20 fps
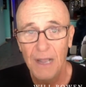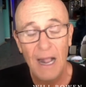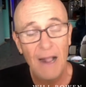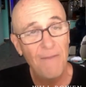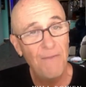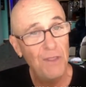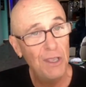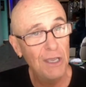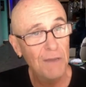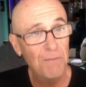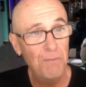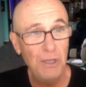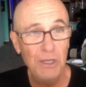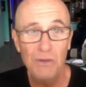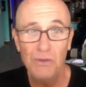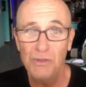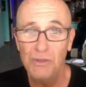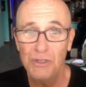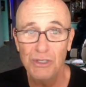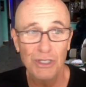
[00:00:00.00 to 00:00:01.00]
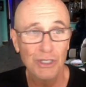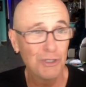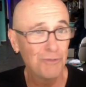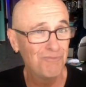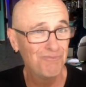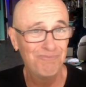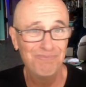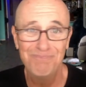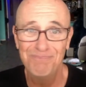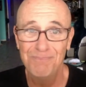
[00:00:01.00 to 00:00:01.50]
And the abuse
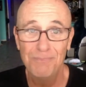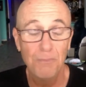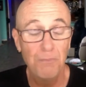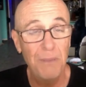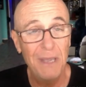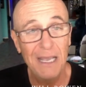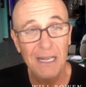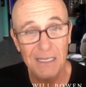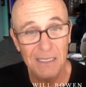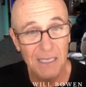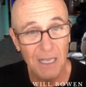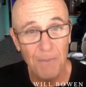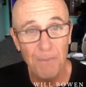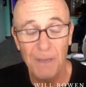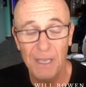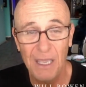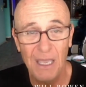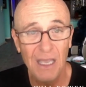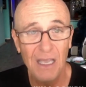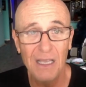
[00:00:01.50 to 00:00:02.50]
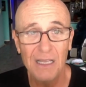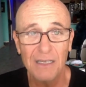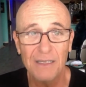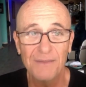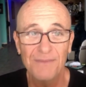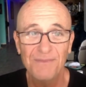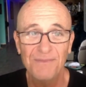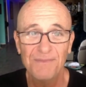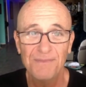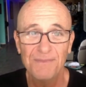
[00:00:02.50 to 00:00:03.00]
just picks up again.